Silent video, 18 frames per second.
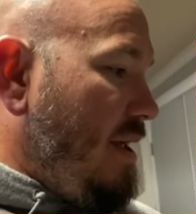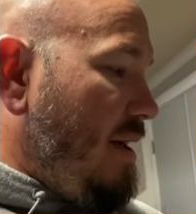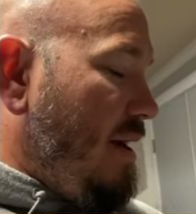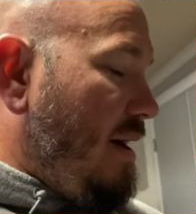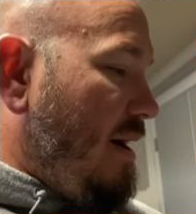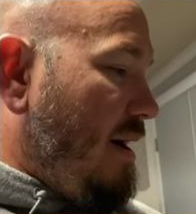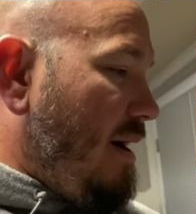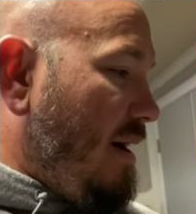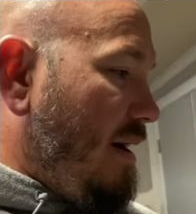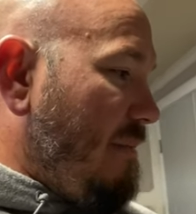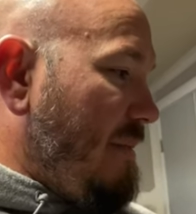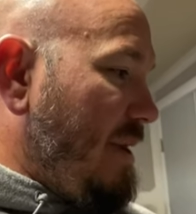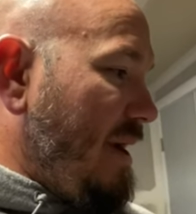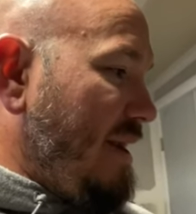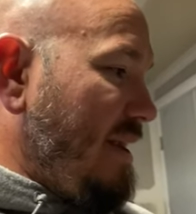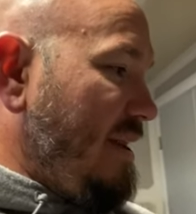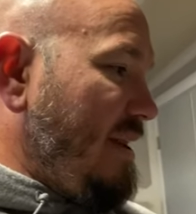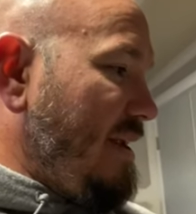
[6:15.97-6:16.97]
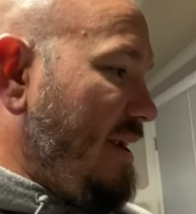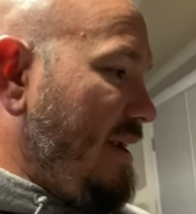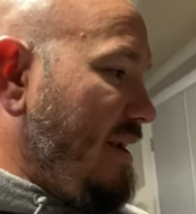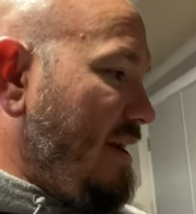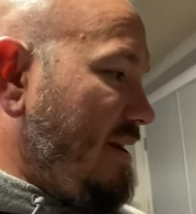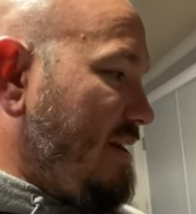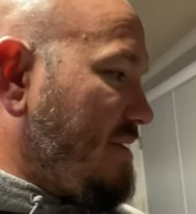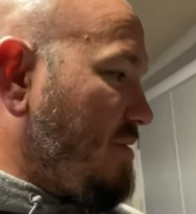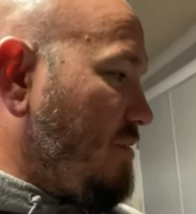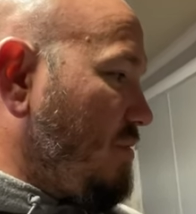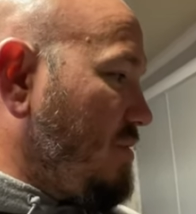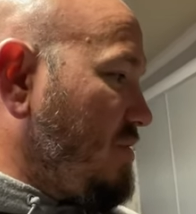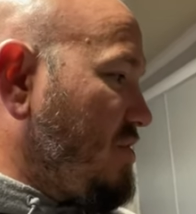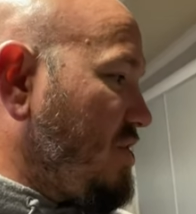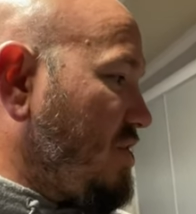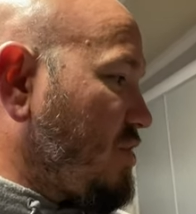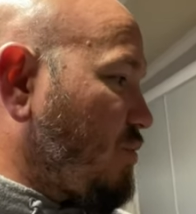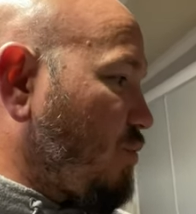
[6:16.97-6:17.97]
Um, and it and it's
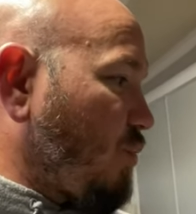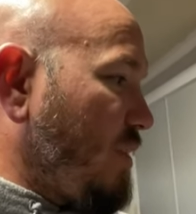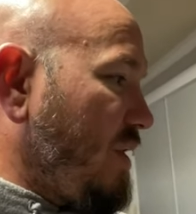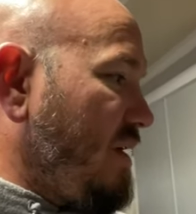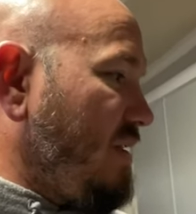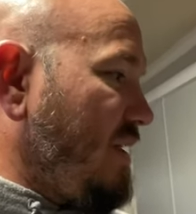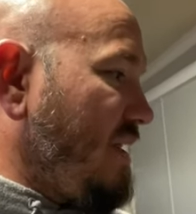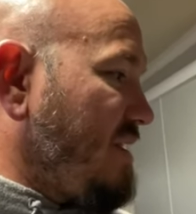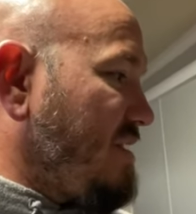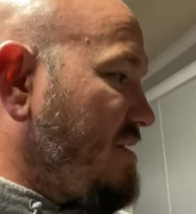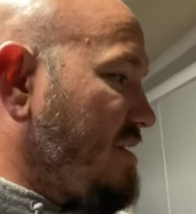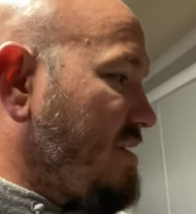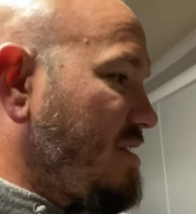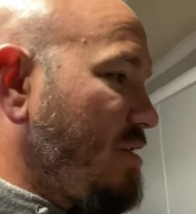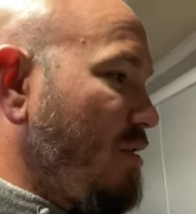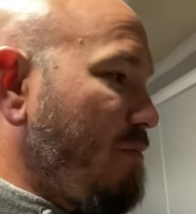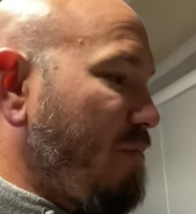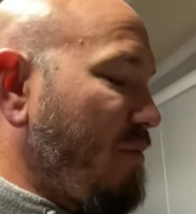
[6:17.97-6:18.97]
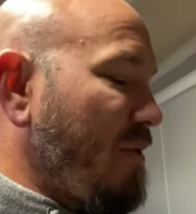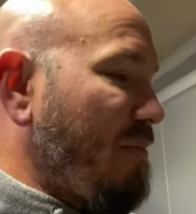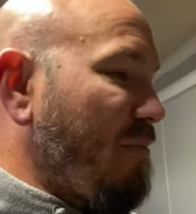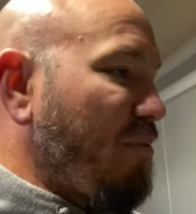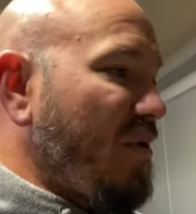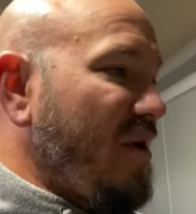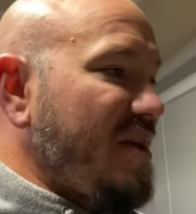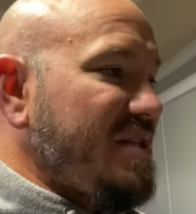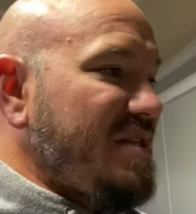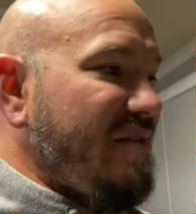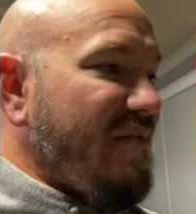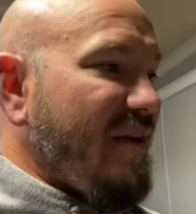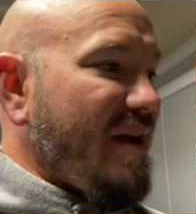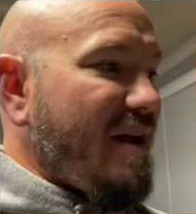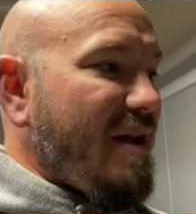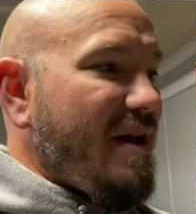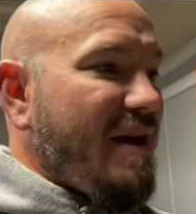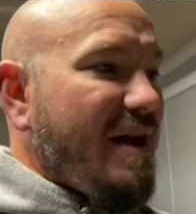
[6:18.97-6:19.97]
just really is just super impressive. I
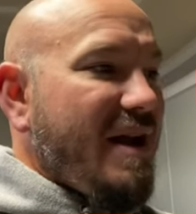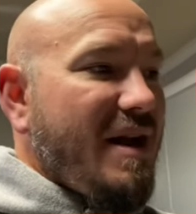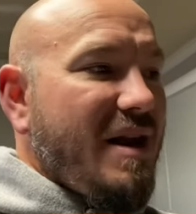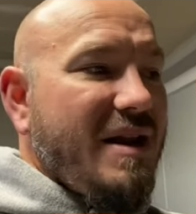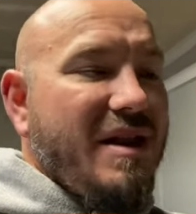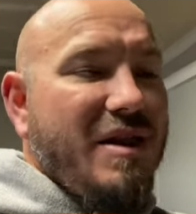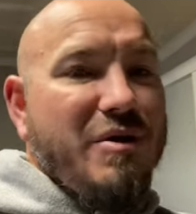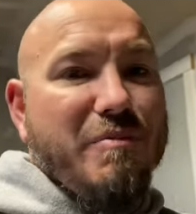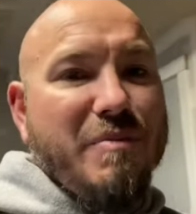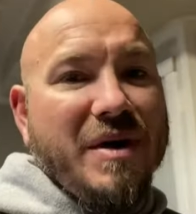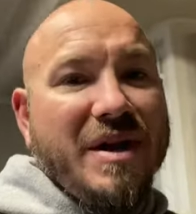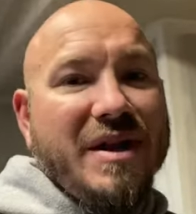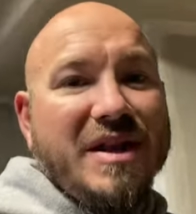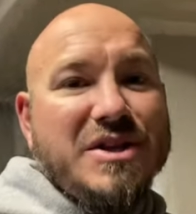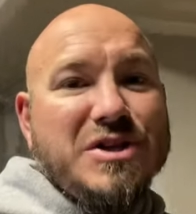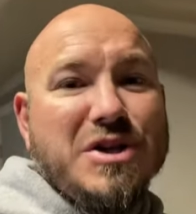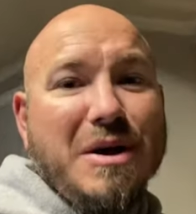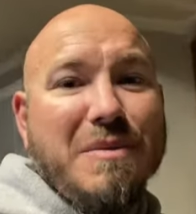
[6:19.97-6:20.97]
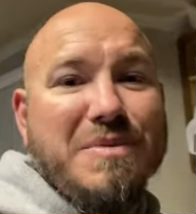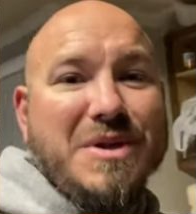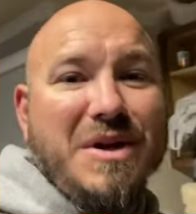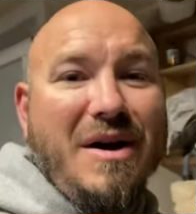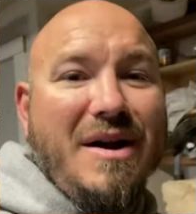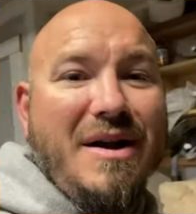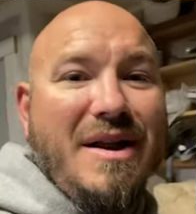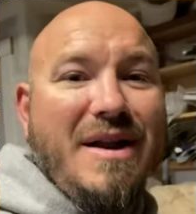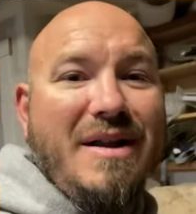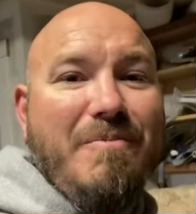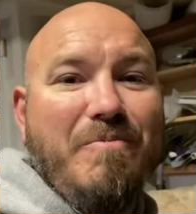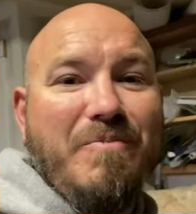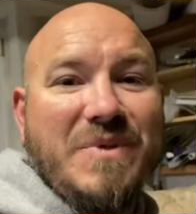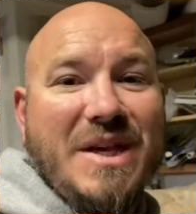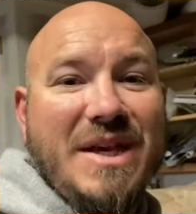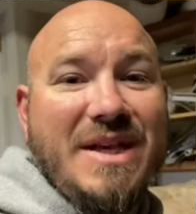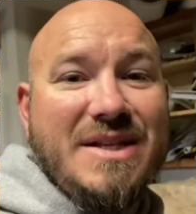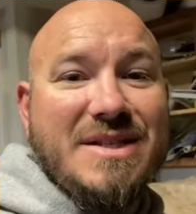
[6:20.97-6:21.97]
got I got another buddy that jumped on it.
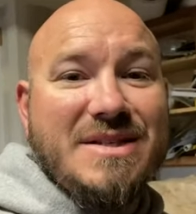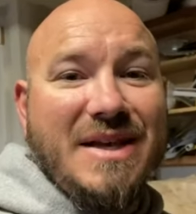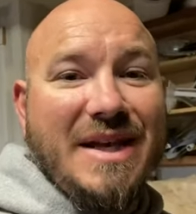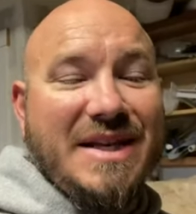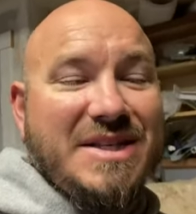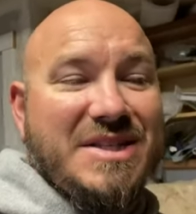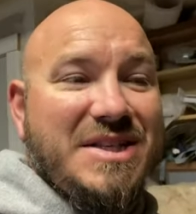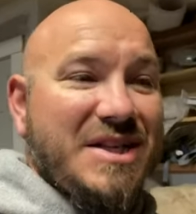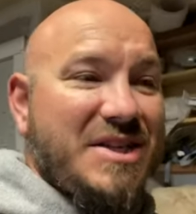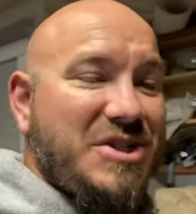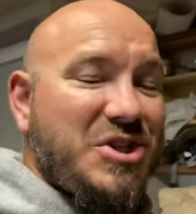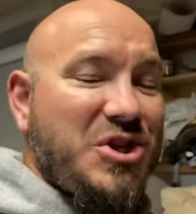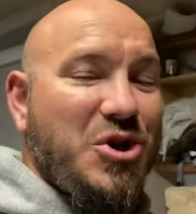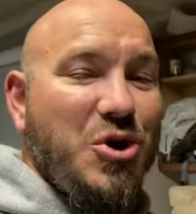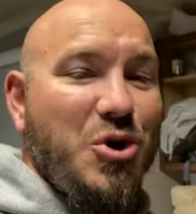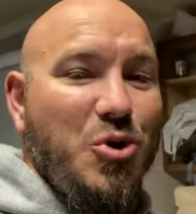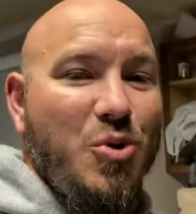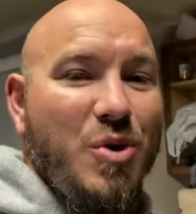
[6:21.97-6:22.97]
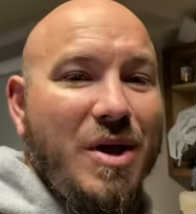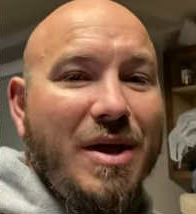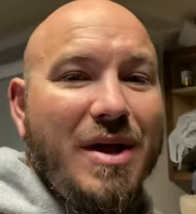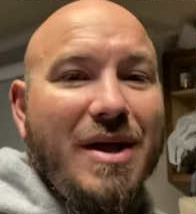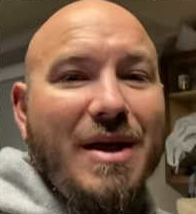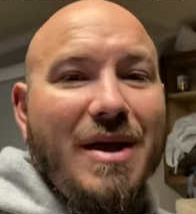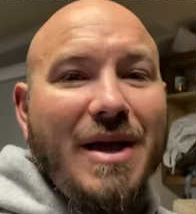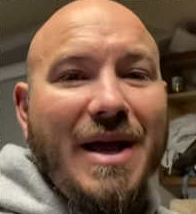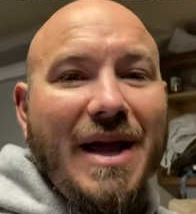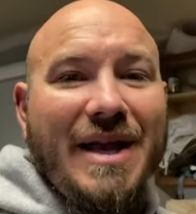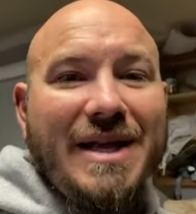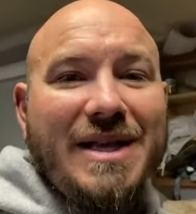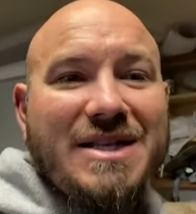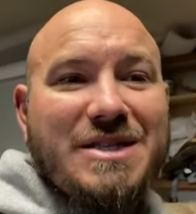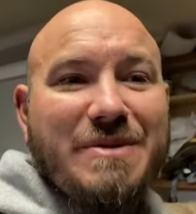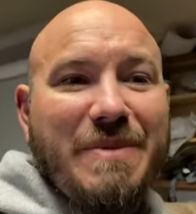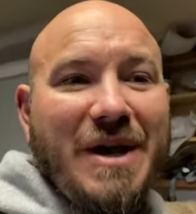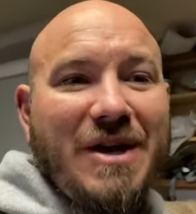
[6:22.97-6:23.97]
He's like 6'2", and
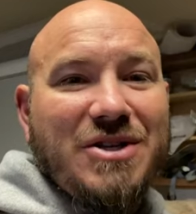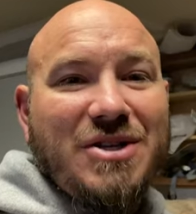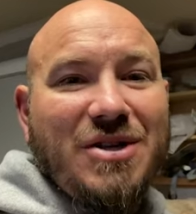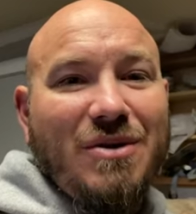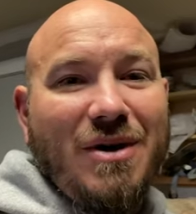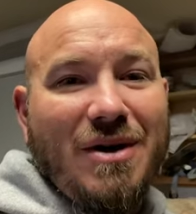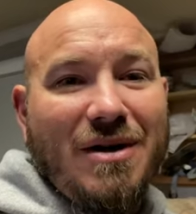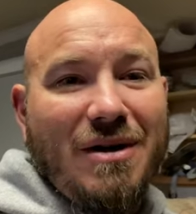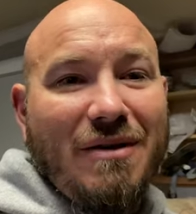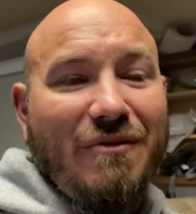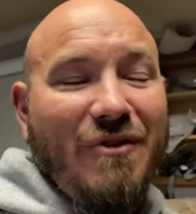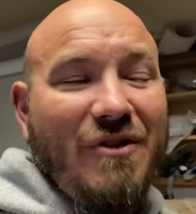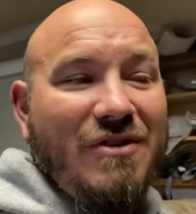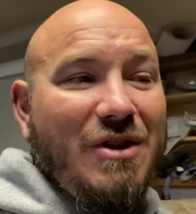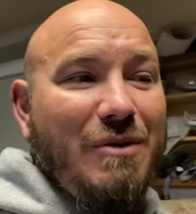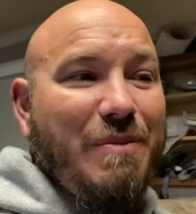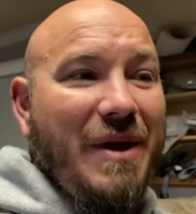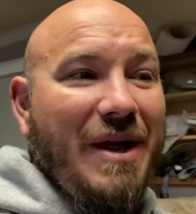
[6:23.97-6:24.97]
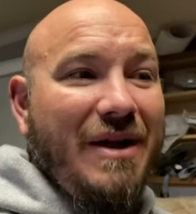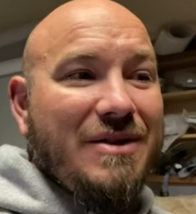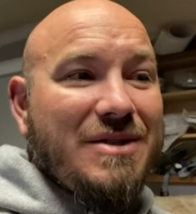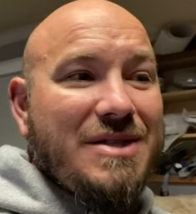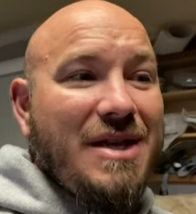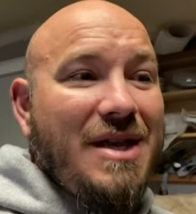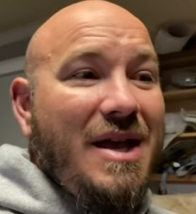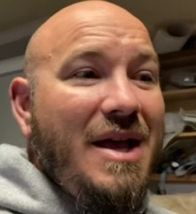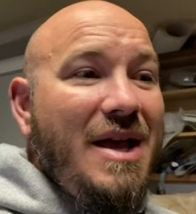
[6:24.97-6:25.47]
he's about 250 pounds